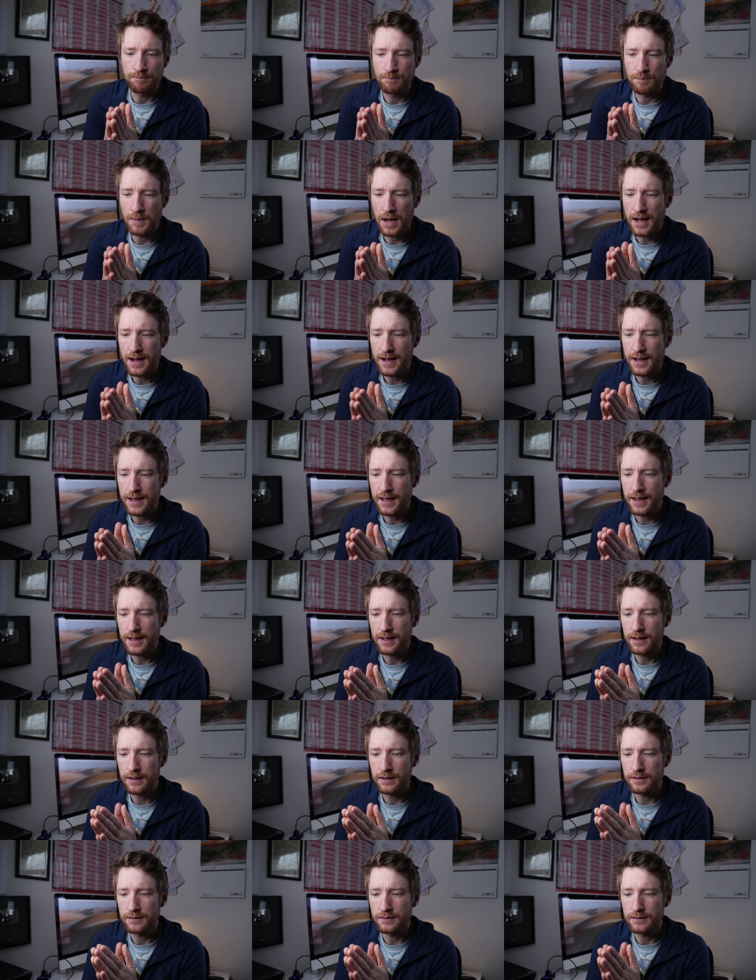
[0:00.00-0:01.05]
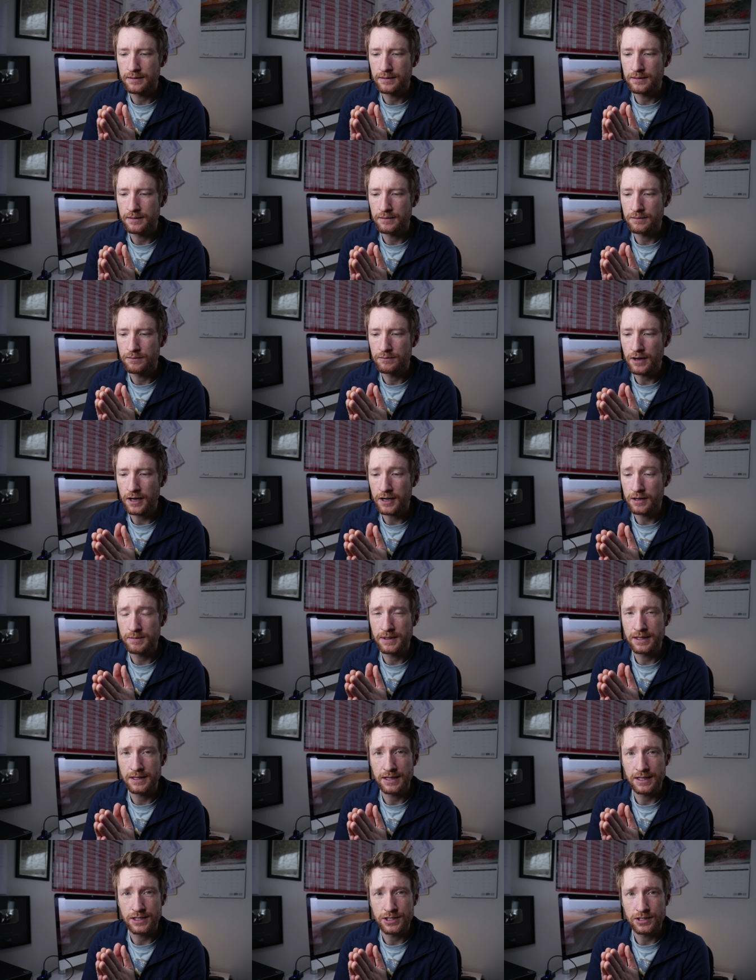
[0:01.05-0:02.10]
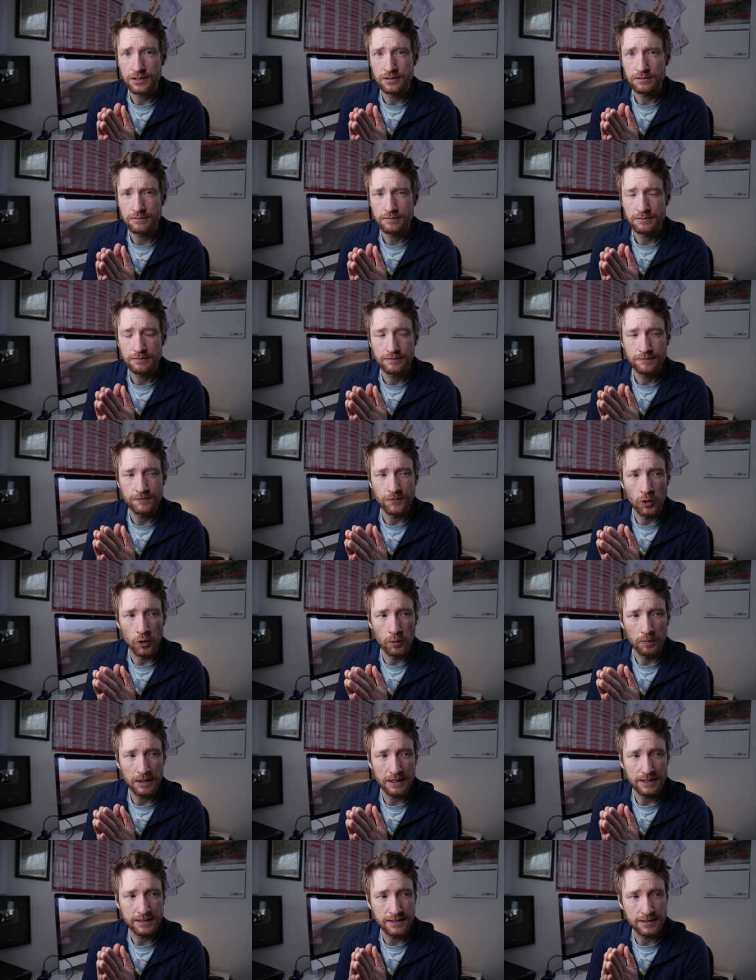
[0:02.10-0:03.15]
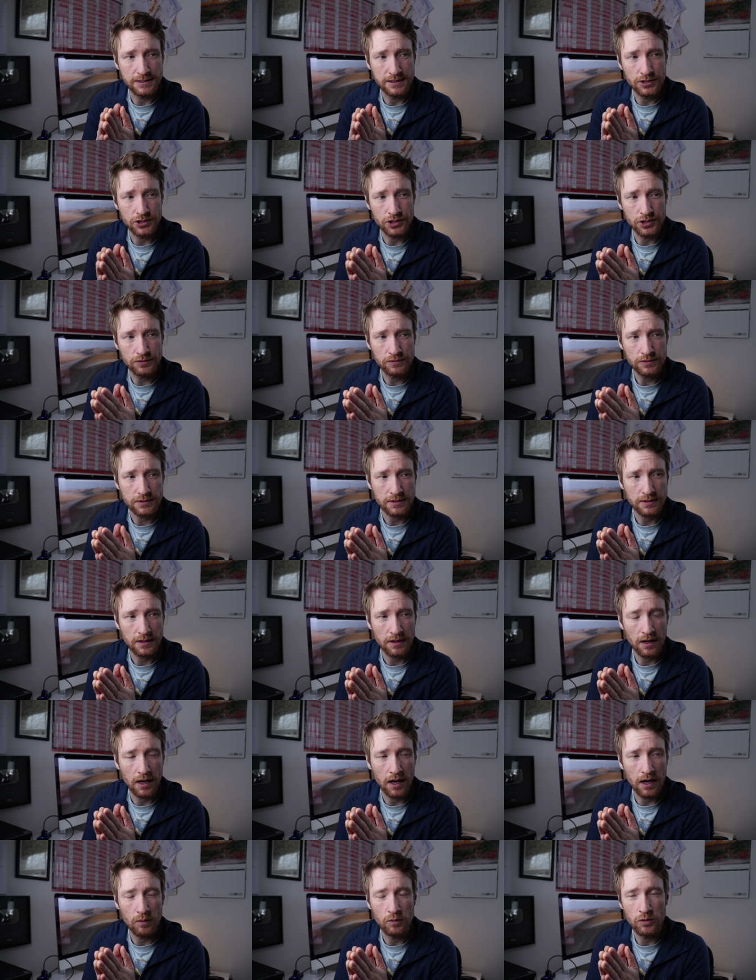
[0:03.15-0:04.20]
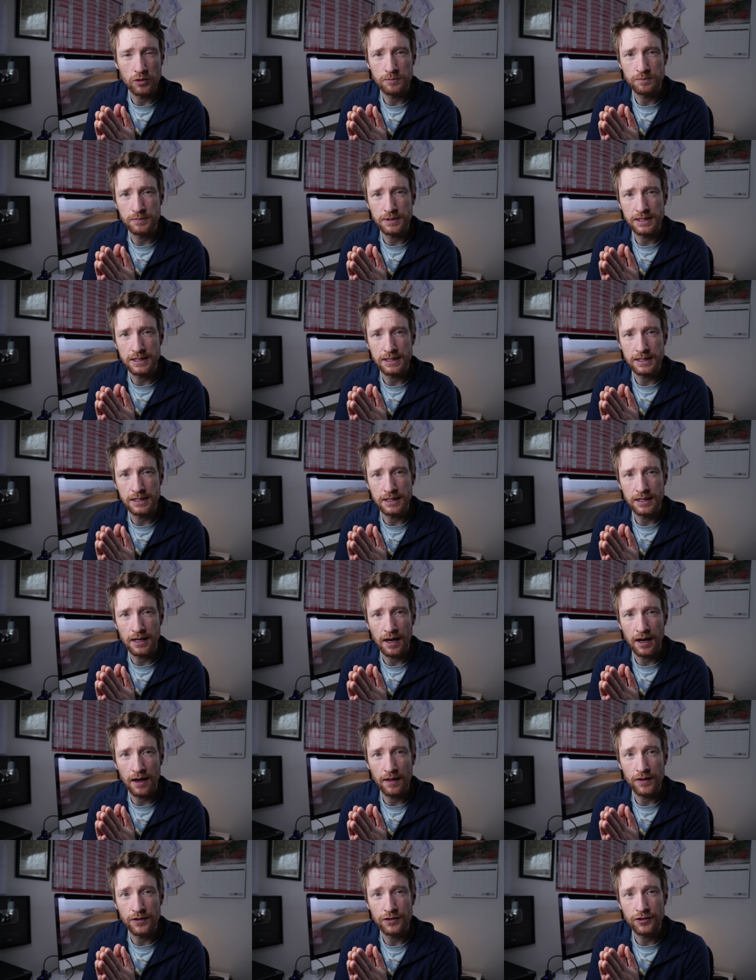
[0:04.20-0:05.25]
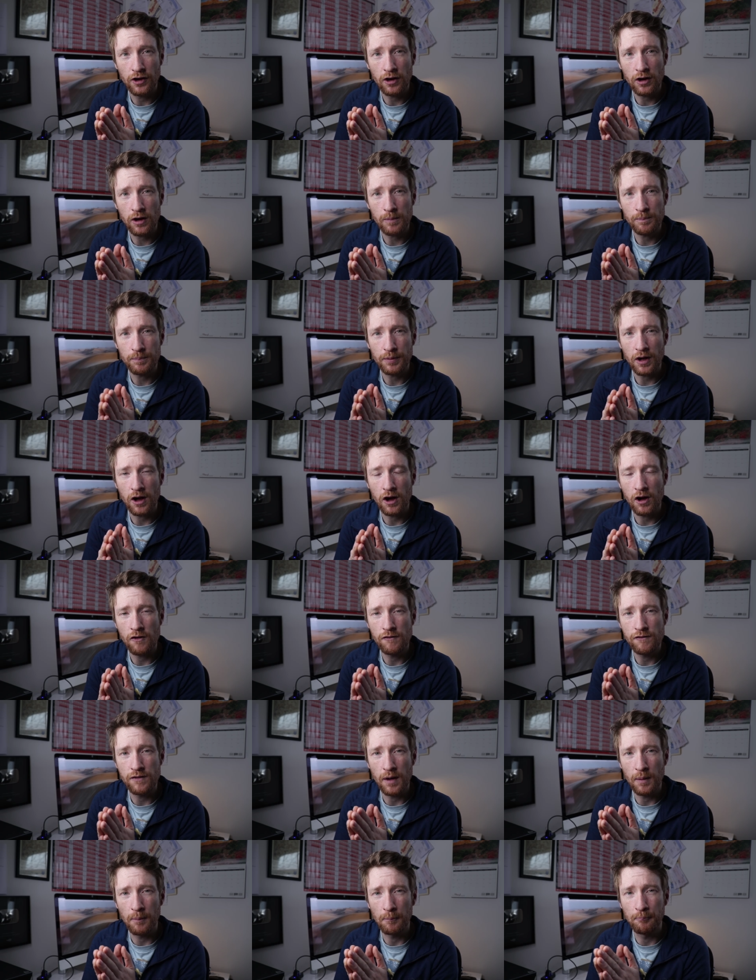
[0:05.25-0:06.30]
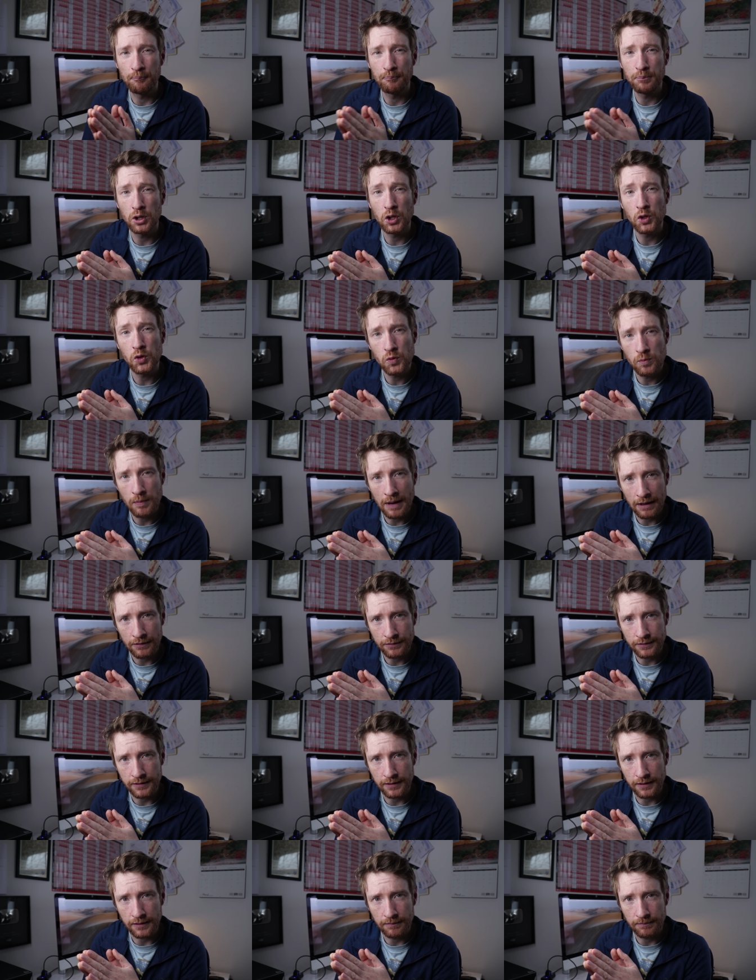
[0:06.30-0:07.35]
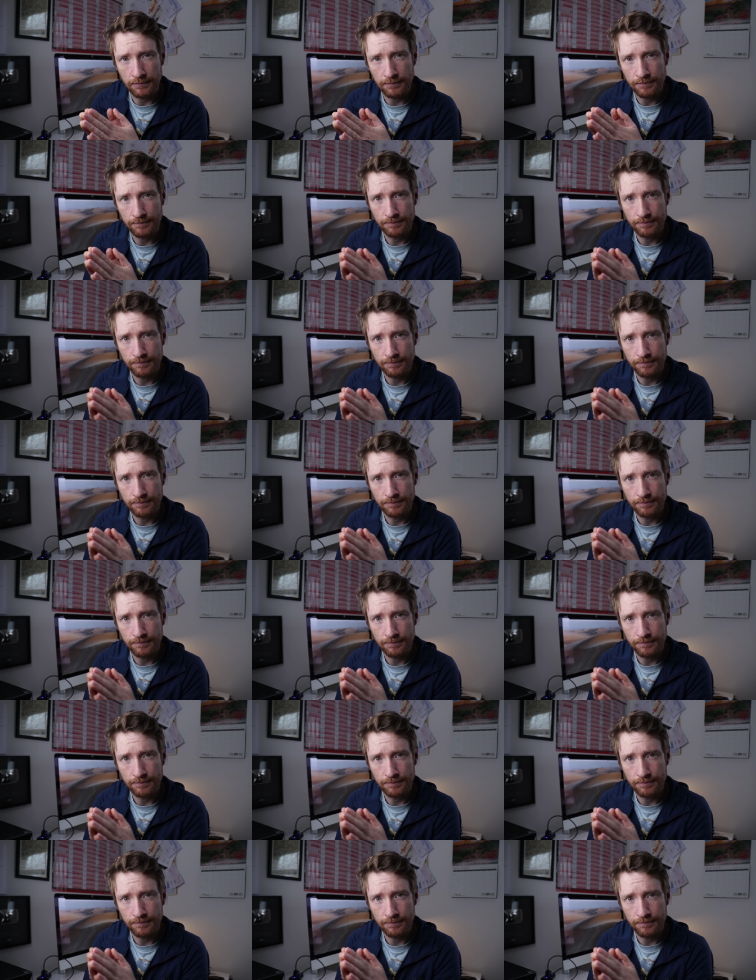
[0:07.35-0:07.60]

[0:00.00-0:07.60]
My recommendation for places to shoot uh, would be uh, the top of Blue Mountain,